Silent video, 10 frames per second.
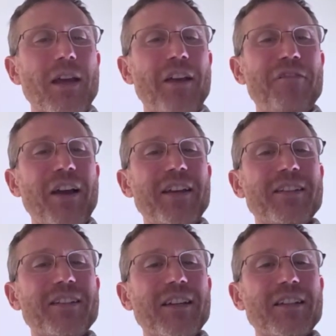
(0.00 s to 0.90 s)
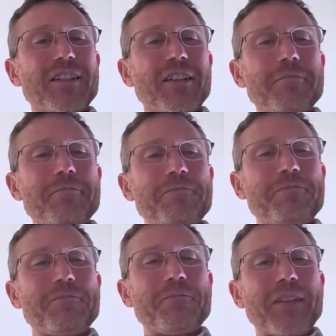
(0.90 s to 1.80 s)
If a system
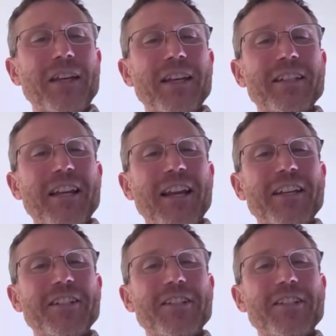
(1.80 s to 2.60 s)
is in a